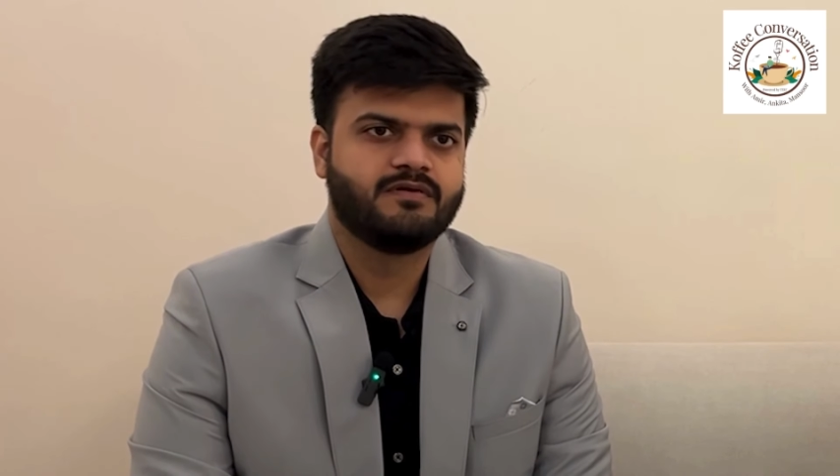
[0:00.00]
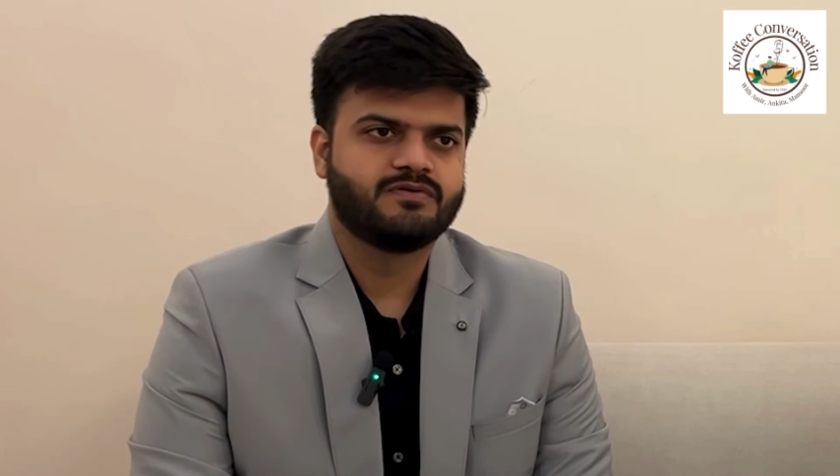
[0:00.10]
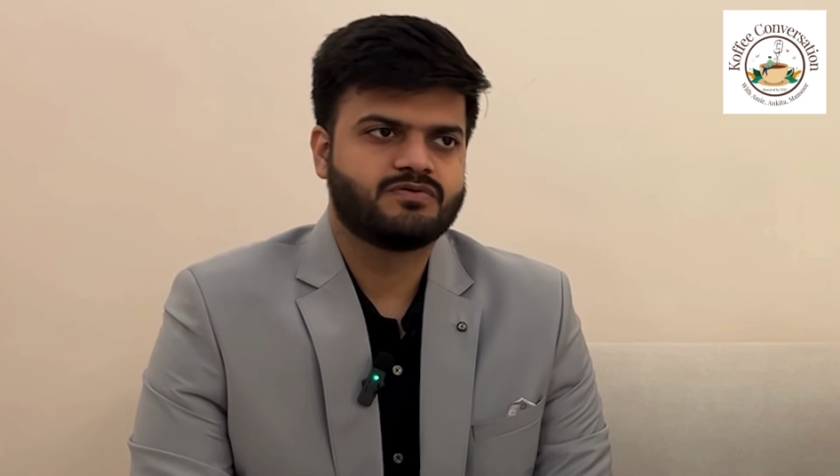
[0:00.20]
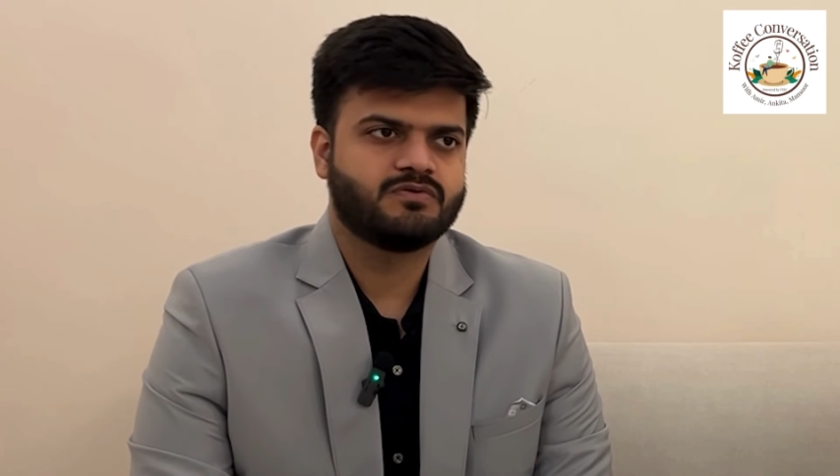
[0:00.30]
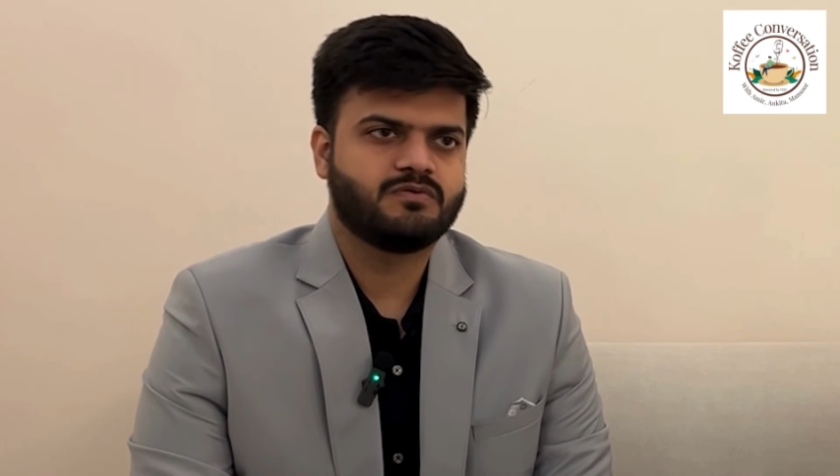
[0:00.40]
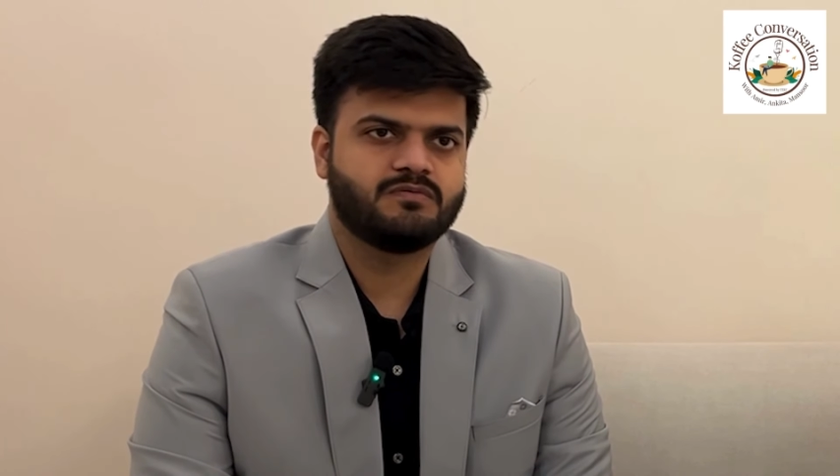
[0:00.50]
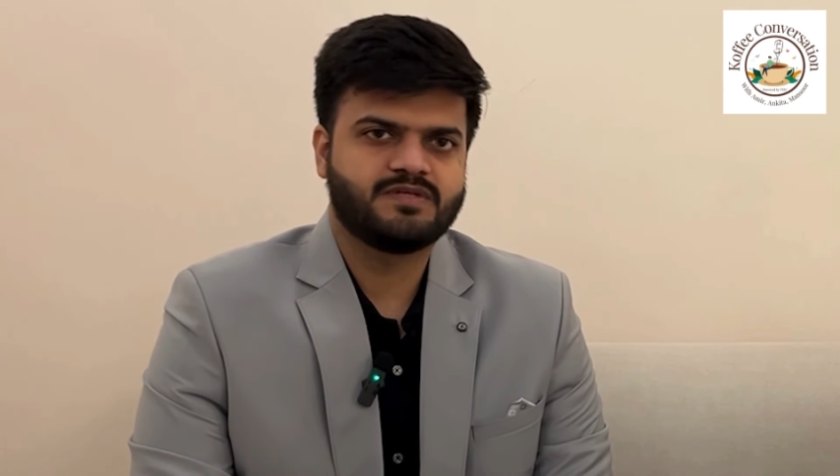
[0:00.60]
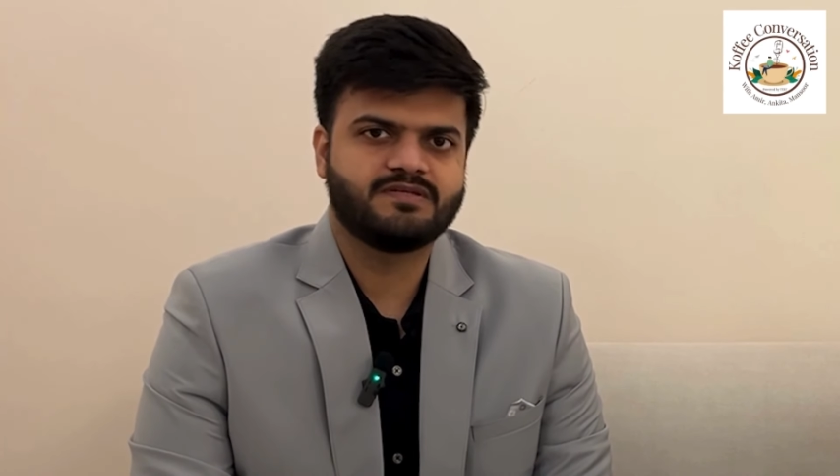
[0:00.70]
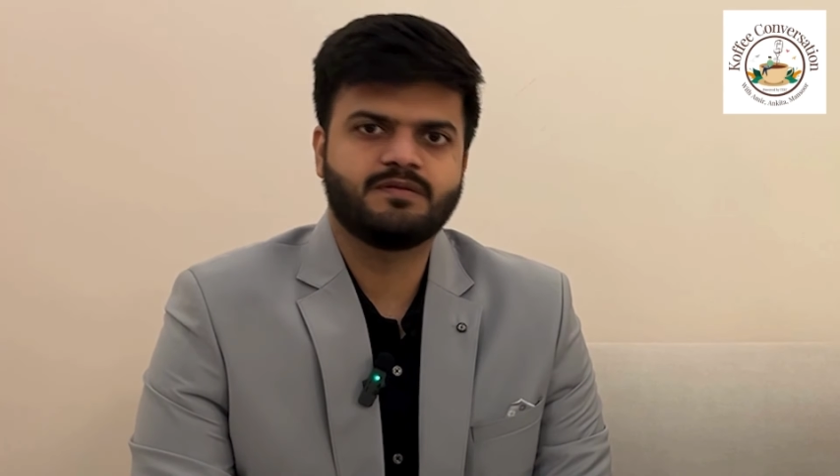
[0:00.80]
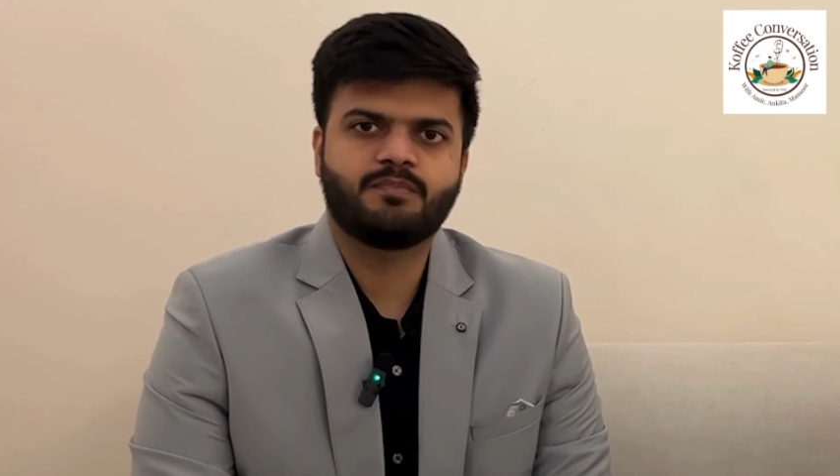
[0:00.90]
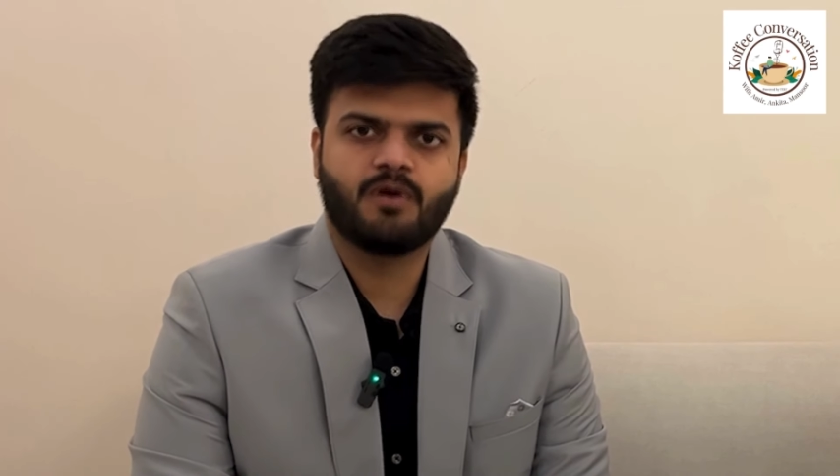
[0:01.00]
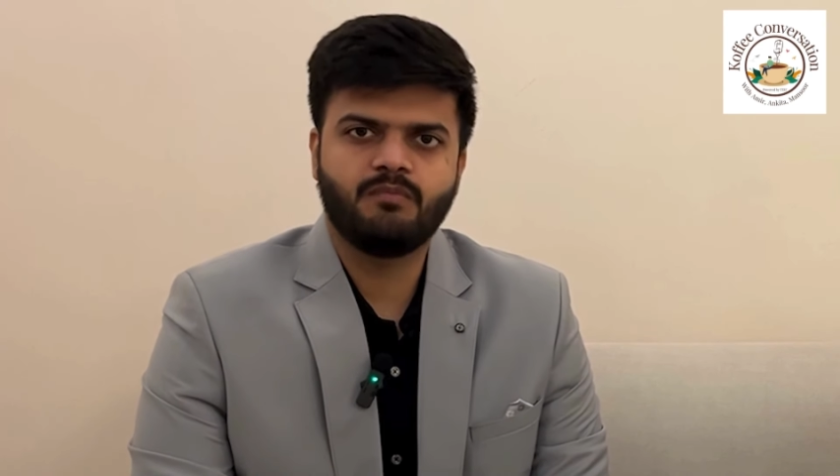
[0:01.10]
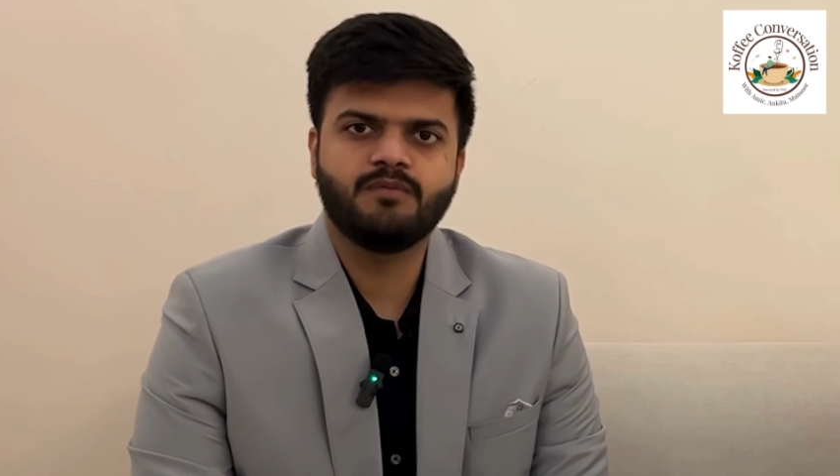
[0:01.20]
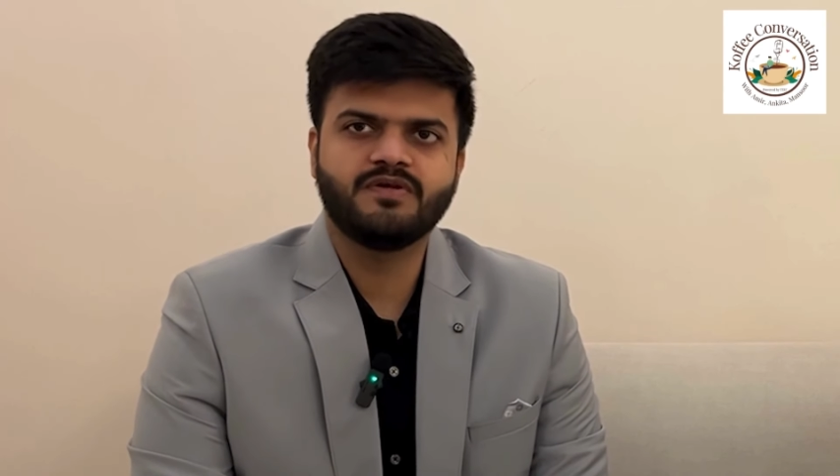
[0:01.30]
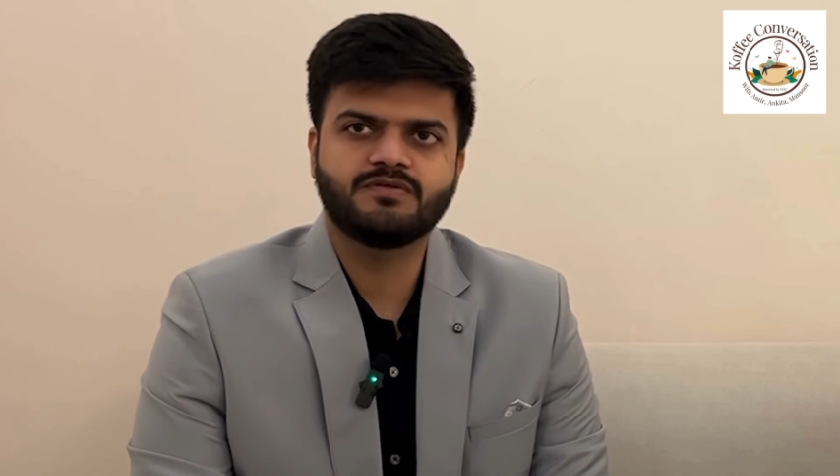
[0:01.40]
So since the
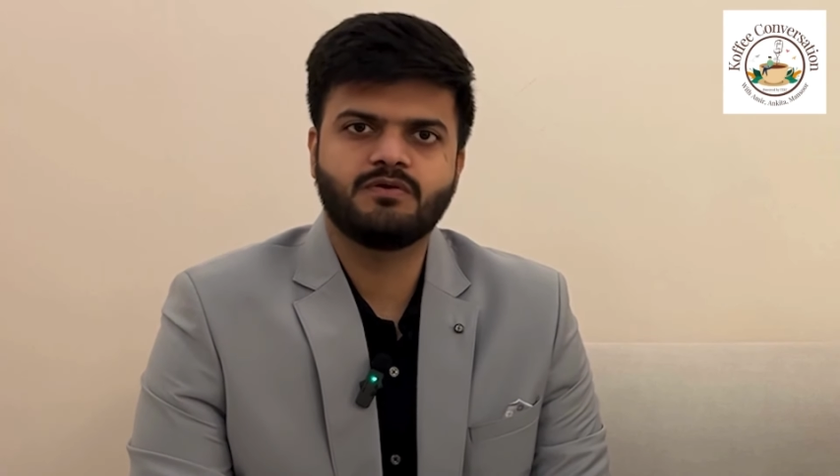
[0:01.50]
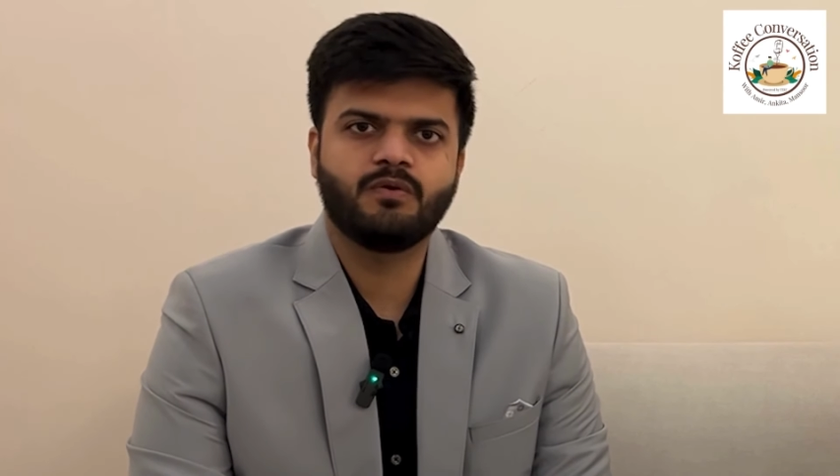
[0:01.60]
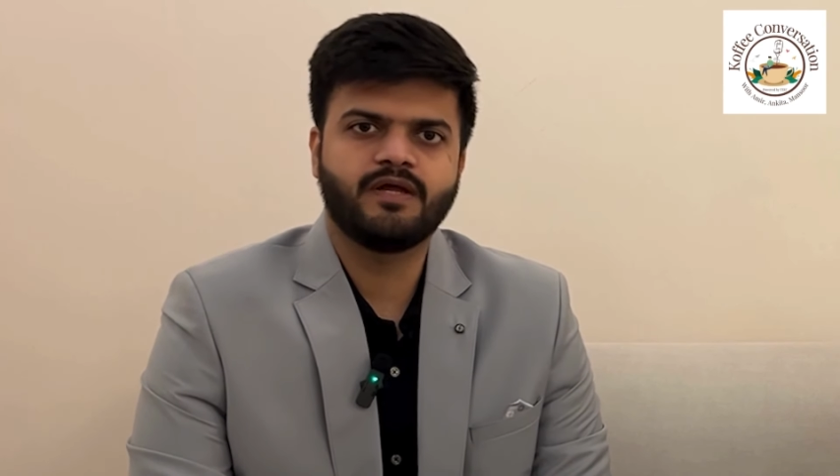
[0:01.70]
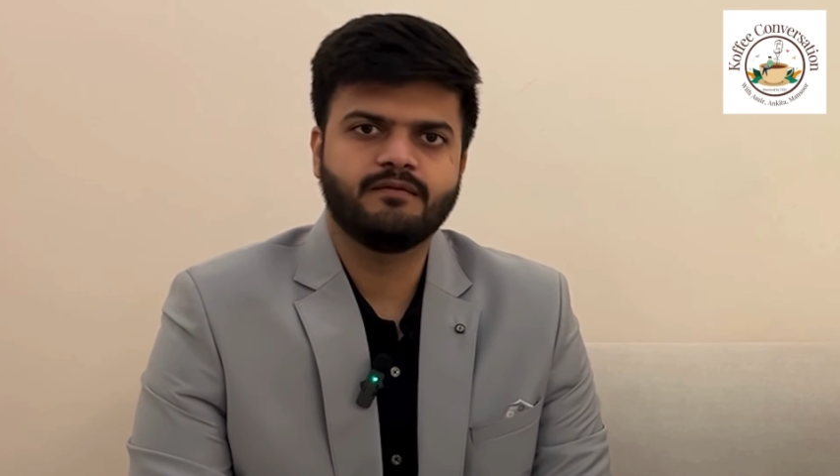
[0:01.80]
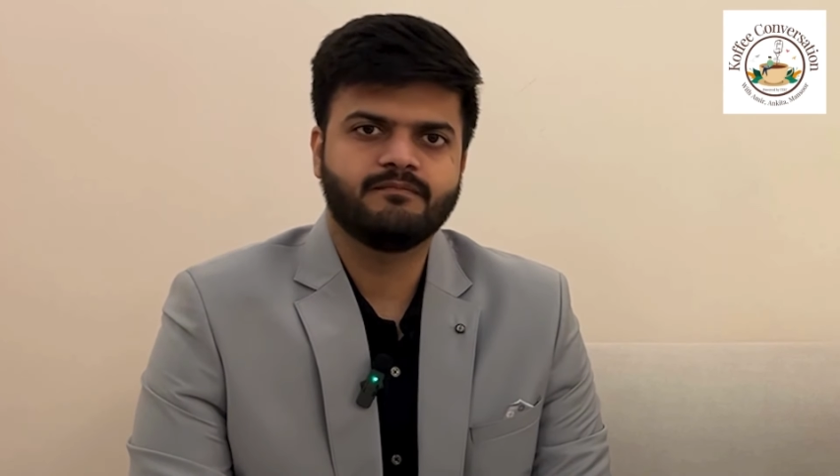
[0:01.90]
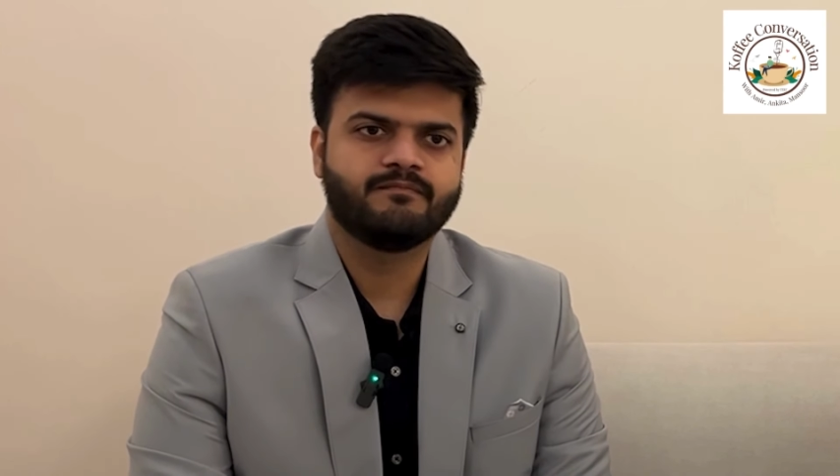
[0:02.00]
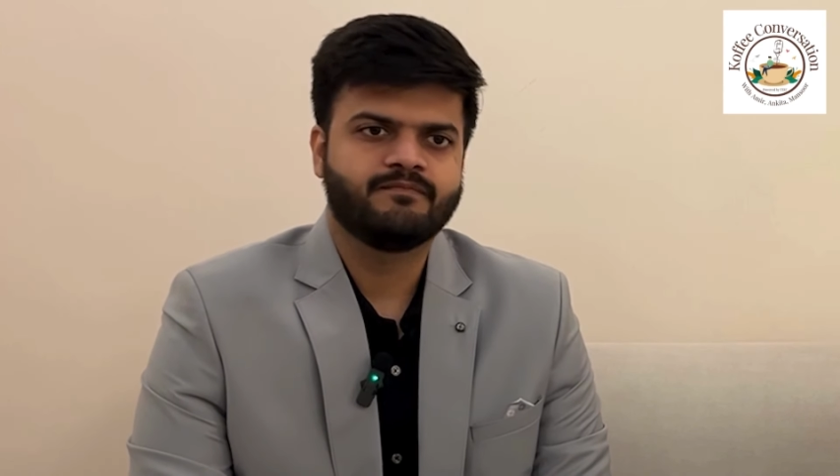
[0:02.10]
problem is growing,